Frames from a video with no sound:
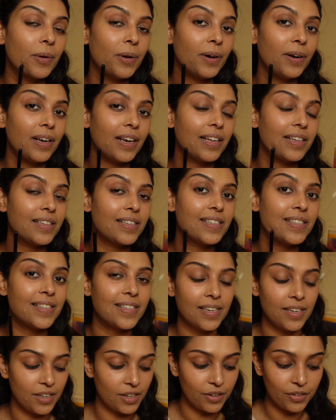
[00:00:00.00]
going to let this
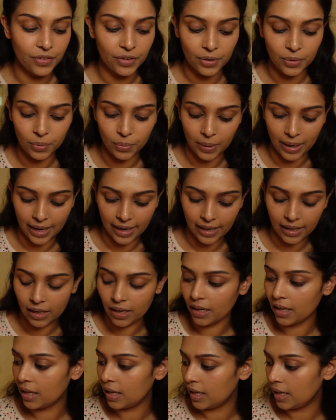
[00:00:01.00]
sit here for a
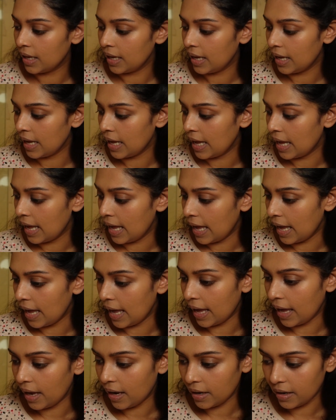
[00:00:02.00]
while,
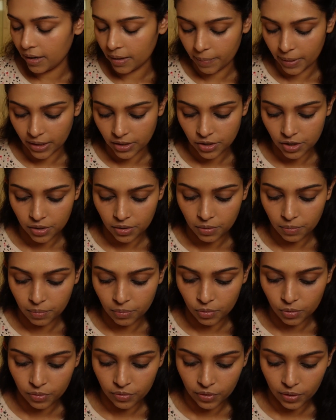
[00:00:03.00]
and I'm actually going
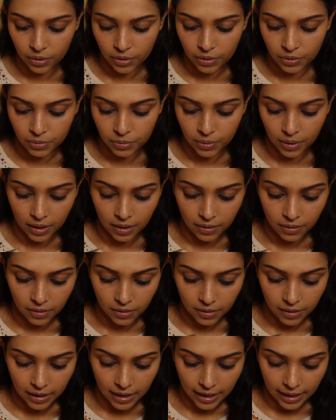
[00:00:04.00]
to move on to
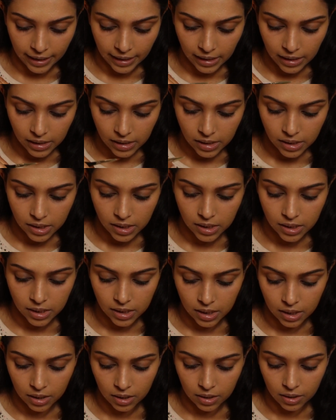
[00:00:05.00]
under eyes.